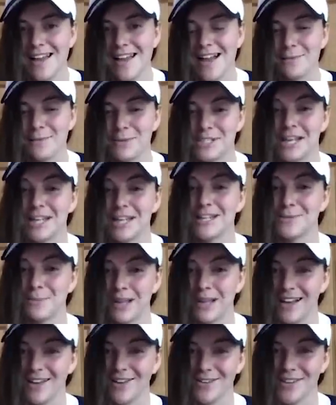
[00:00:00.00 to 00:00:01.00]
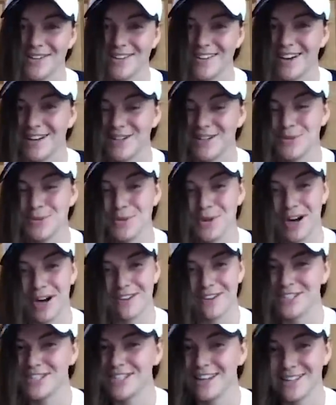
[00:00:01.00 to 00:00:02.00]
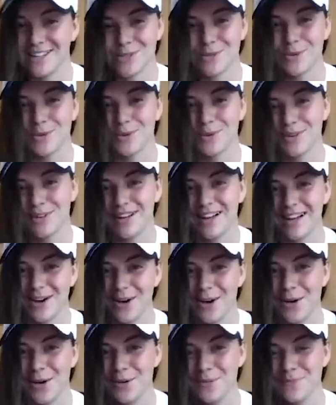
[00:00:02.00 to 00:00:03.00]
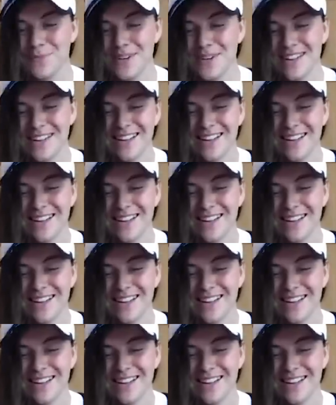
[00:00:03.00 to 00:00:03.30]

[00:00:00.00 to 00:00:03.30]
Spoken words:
am a tennis player and I do not have a tennis court at home.